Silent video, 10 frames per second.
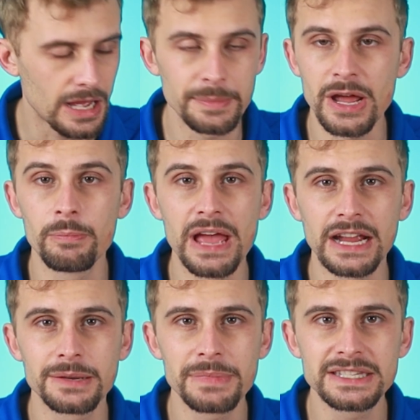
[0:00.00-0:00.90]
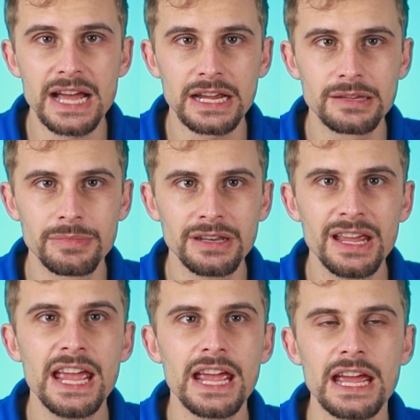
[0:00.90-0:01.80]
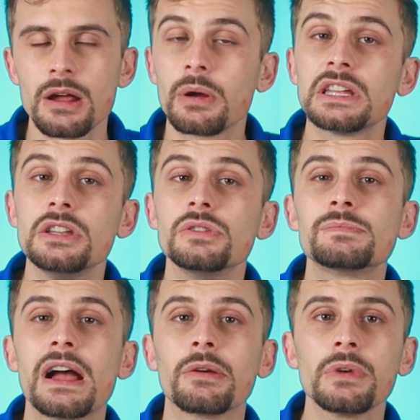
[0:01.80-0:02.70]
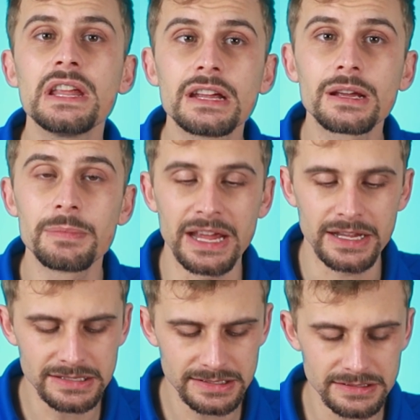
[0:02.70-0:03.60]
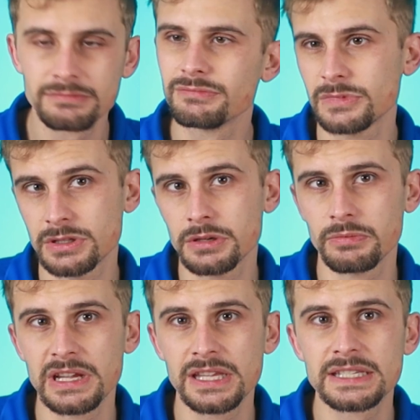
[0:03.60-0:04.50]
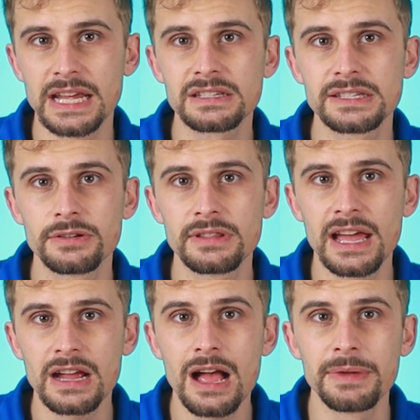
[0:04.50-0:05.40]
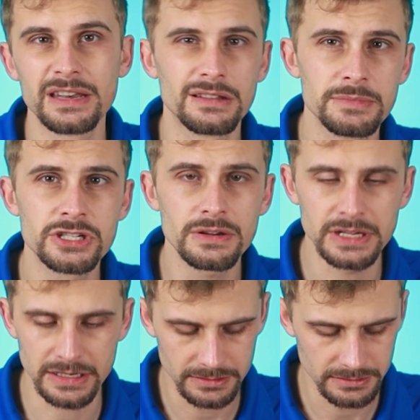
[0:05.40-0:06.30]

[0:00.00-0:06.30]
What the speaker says: I'm now back in my document, and now I can use my reading commands to read the text under that comment. Let me show you.